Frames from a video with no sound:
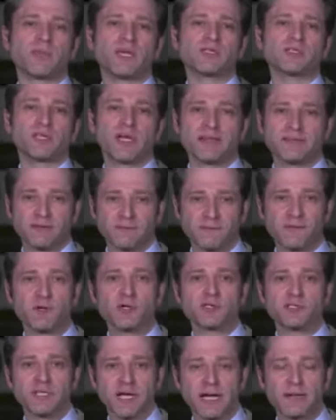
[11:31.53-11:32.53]
It's not the
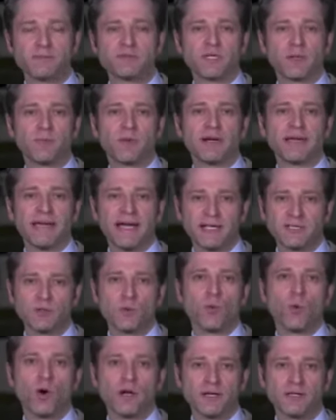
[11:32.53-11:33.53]
first time somebody
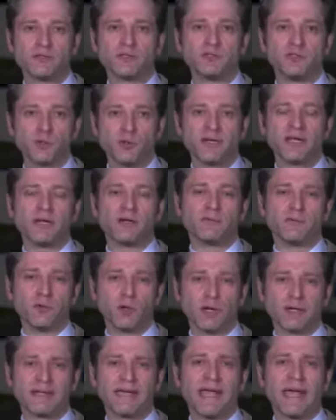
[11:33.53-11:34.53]
hasn't wanted to do an
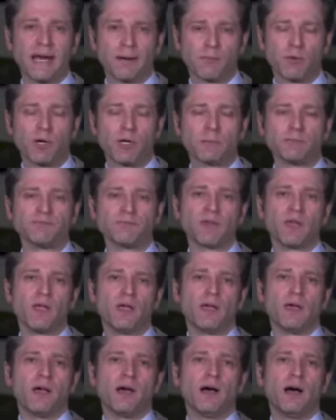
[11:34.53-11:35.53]
interview on camera,
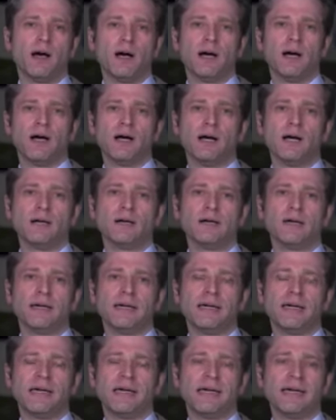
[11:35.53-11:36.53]

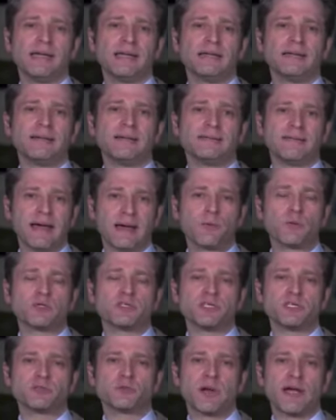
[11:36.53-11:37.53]
and that
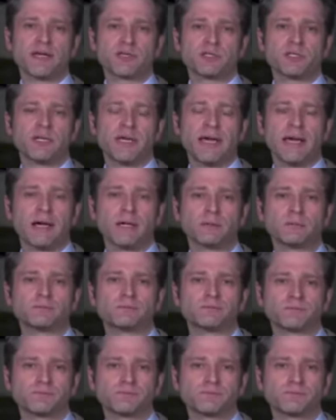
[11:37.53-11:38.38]
was his rationale.